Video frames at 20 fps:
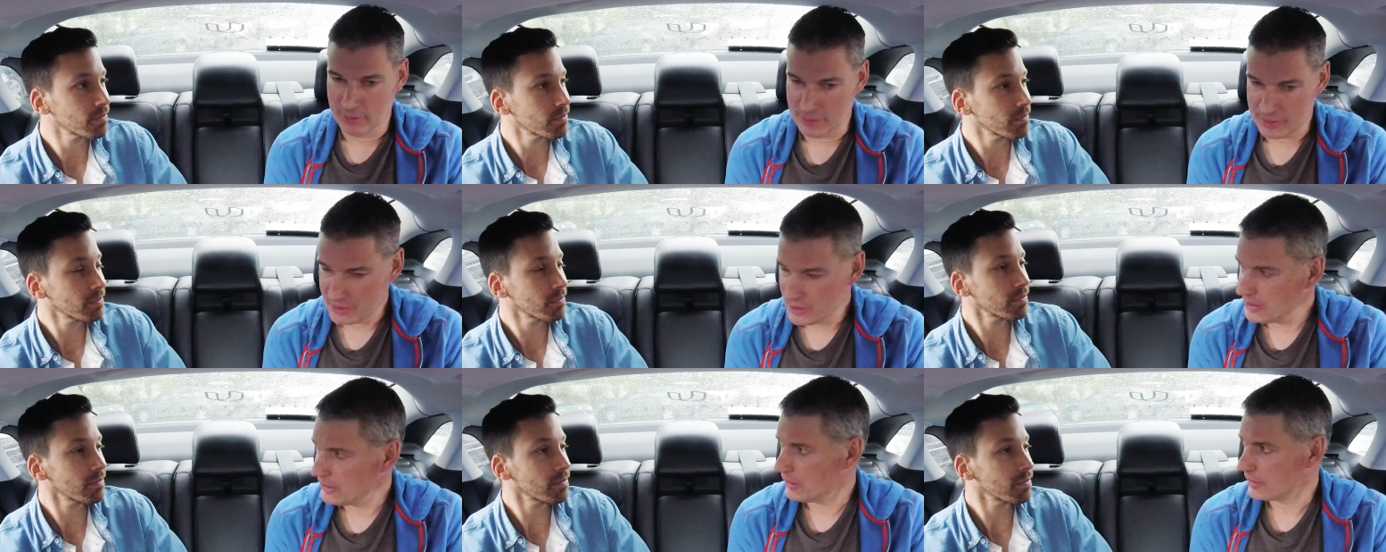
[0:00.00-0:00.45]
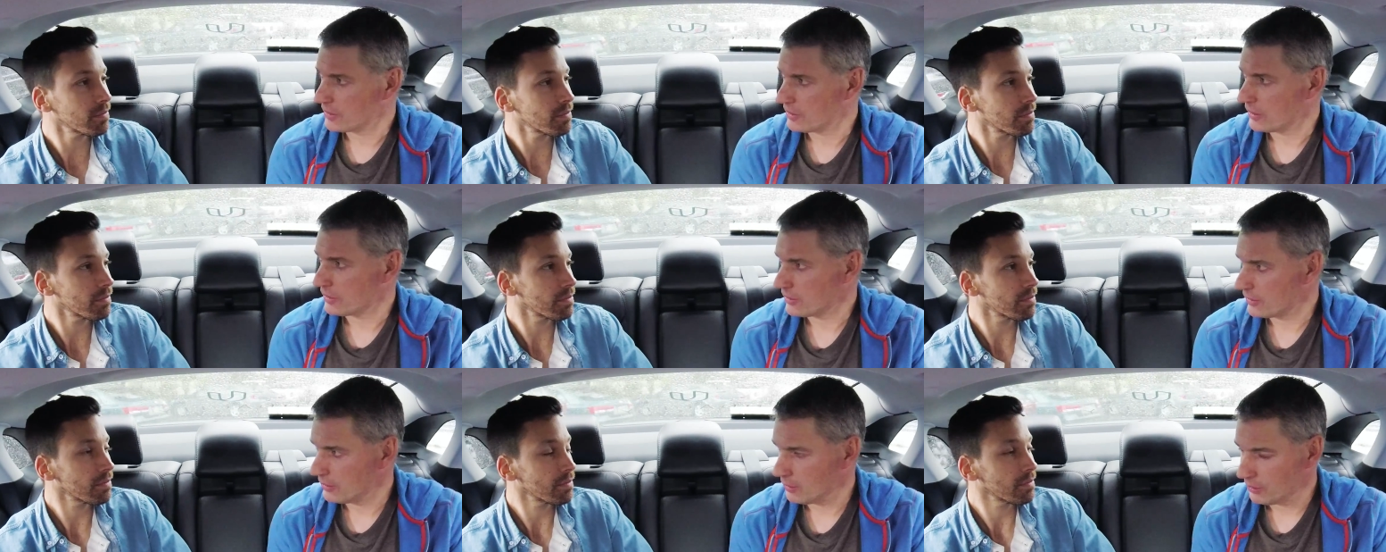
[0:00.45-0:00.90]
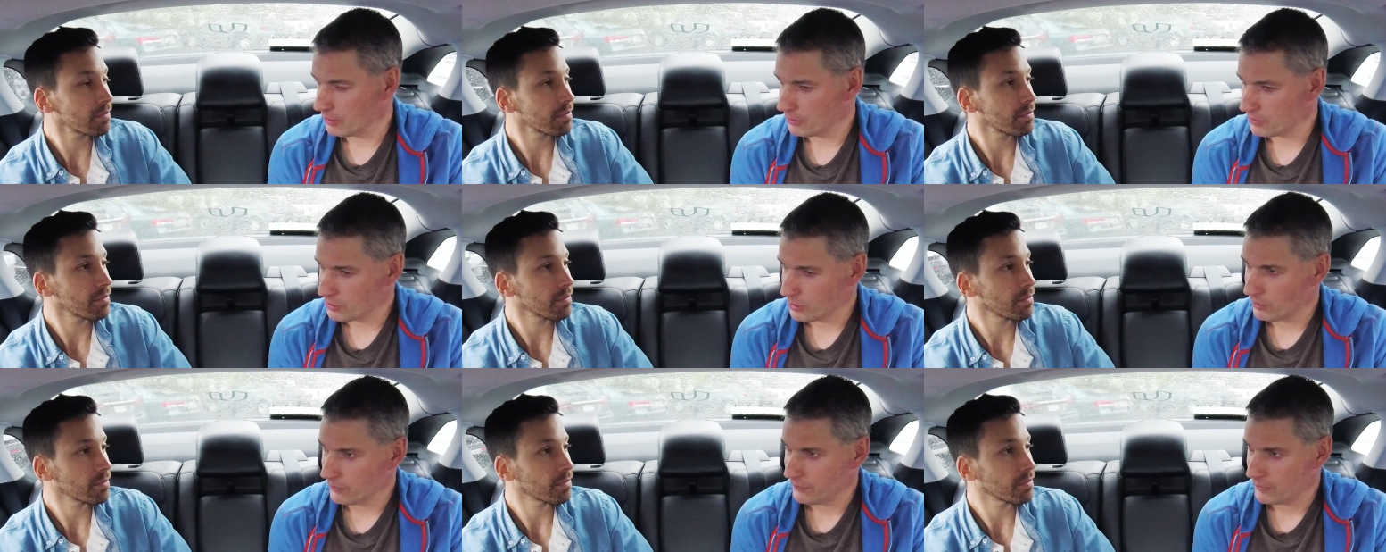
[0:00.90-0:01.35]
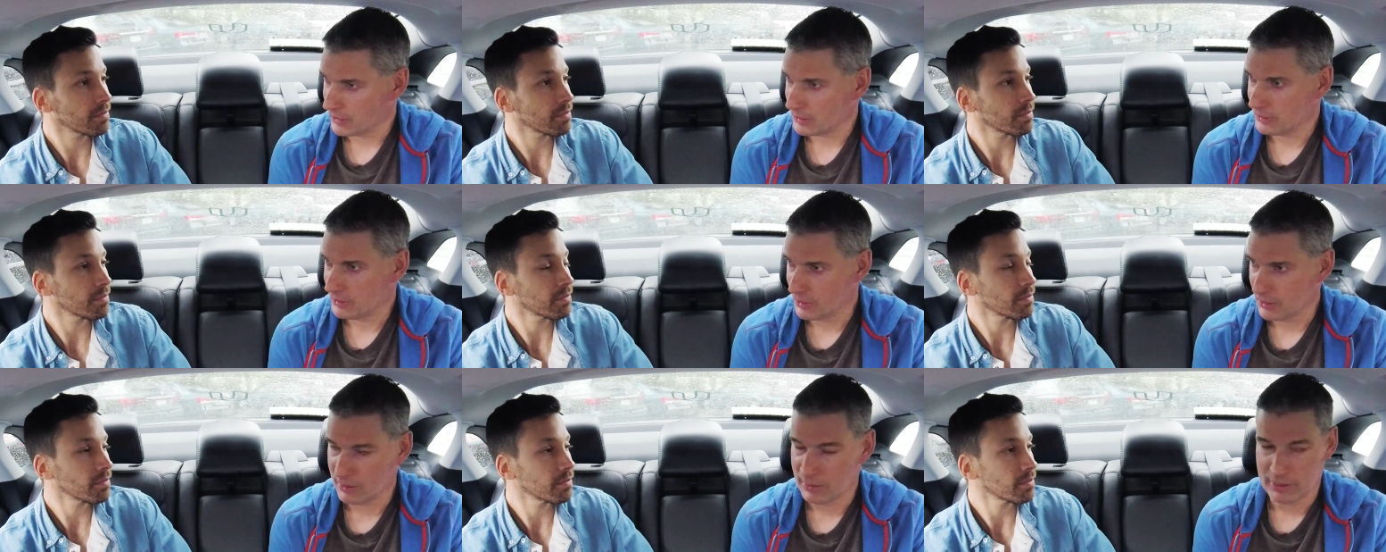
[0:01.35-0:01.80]
Speaker 1: see this as the sort of like
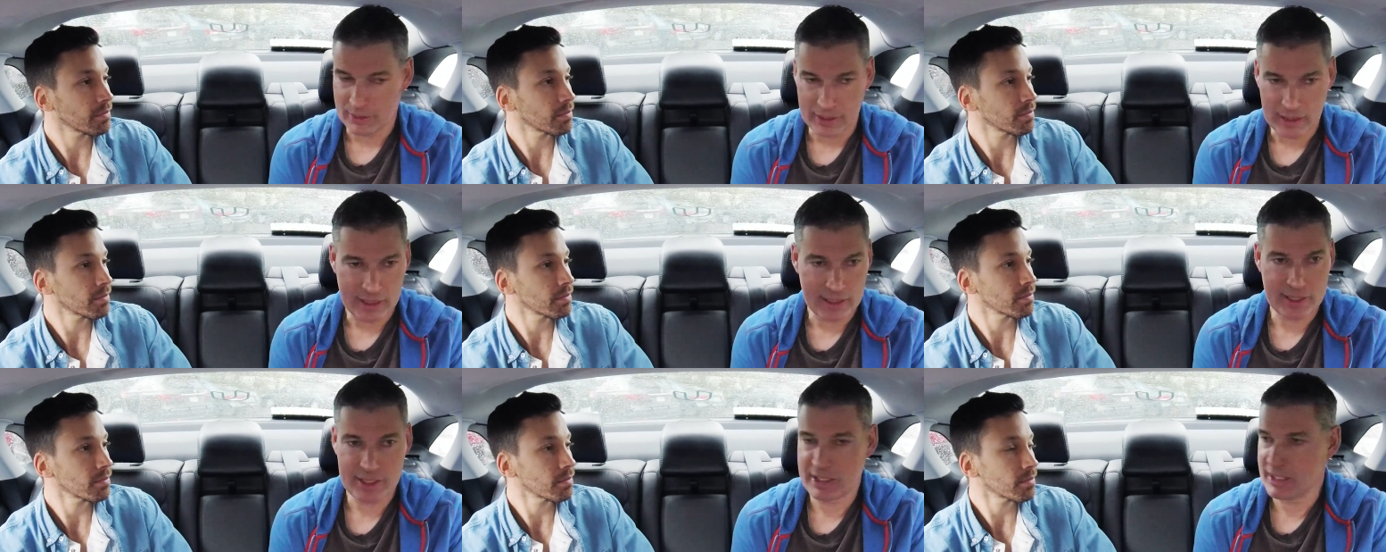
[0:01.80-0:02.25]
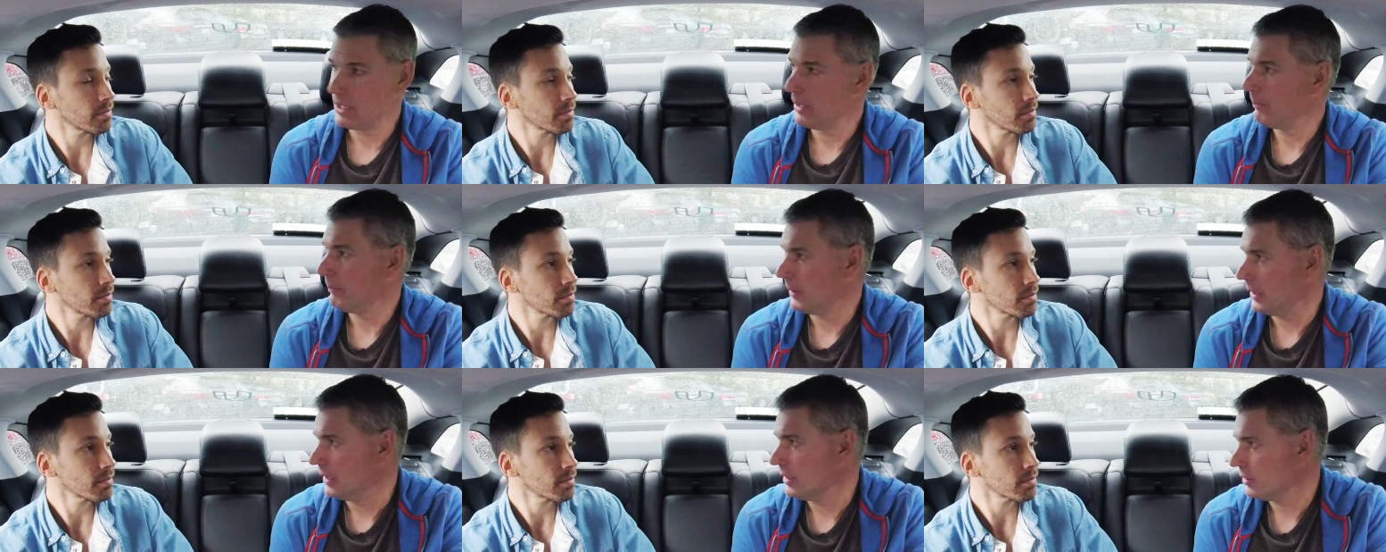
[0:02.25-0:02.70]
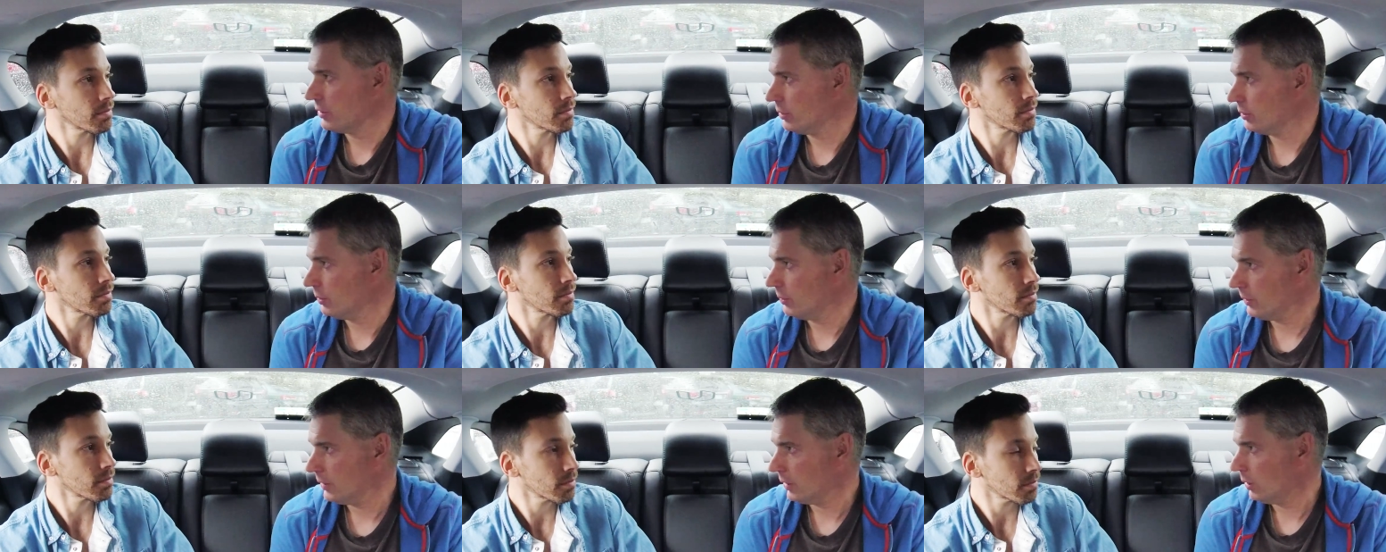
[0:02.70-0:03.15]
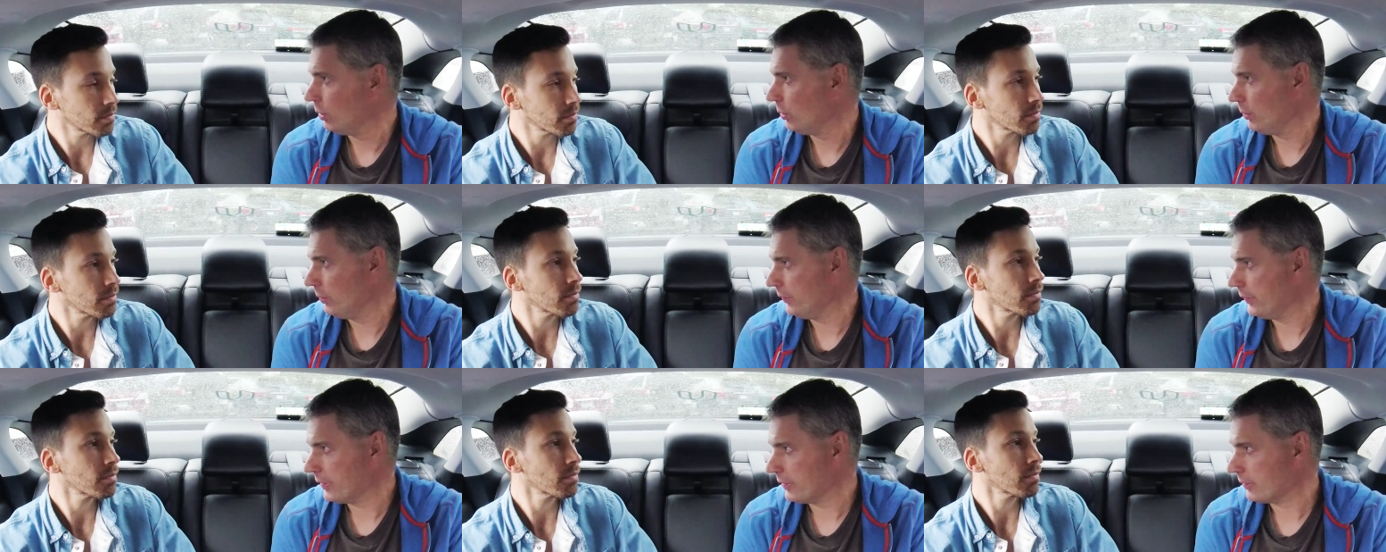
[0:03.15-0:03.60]
their next step into a
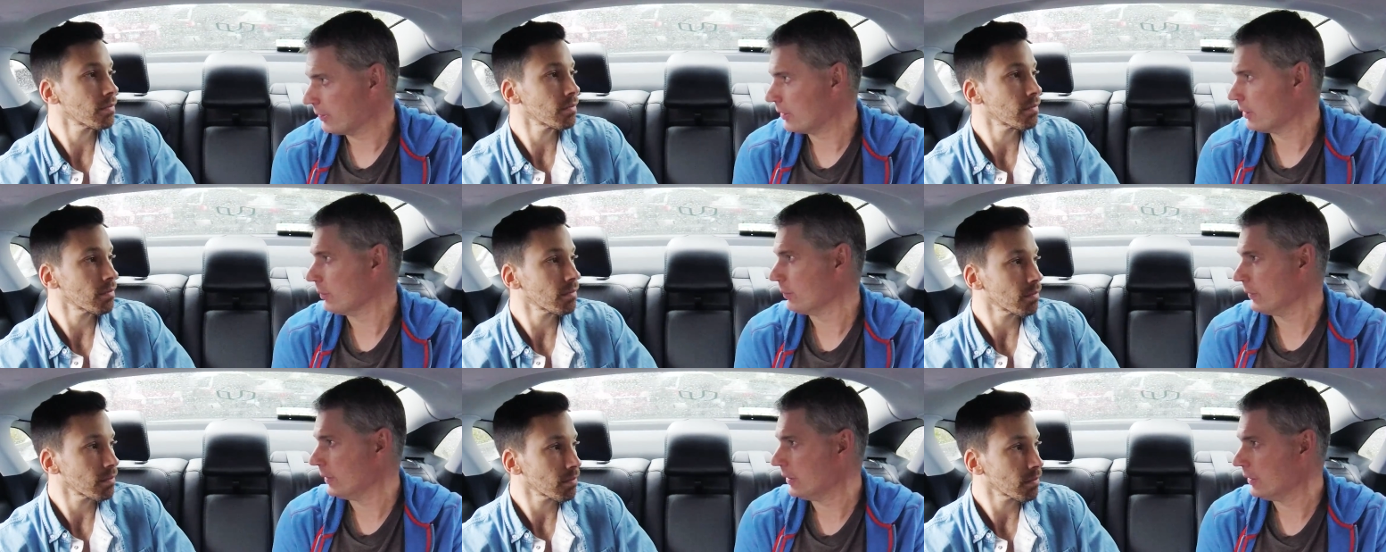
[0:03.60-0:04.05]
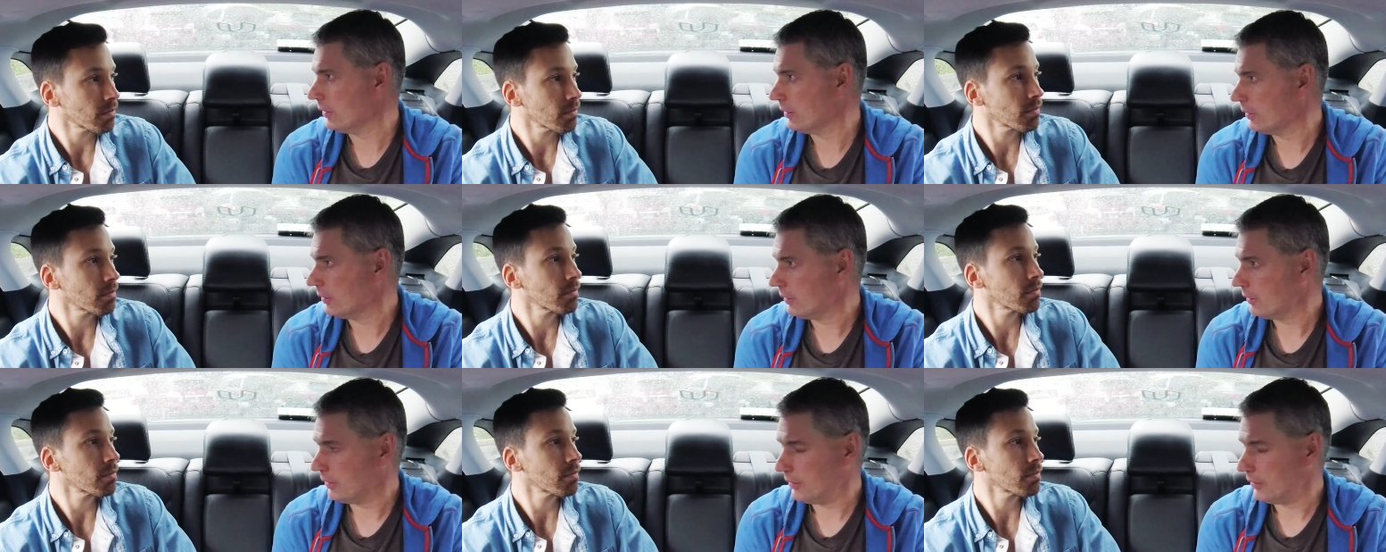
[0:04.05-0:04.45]
whole other career.